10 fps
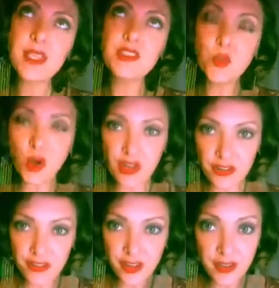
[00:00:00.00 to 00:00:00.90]
It's a
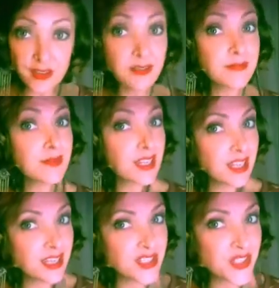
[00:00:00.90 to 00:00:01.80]
water sign.
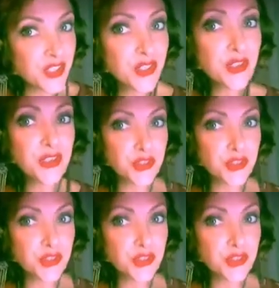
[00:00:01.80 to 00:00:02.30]
Cancer,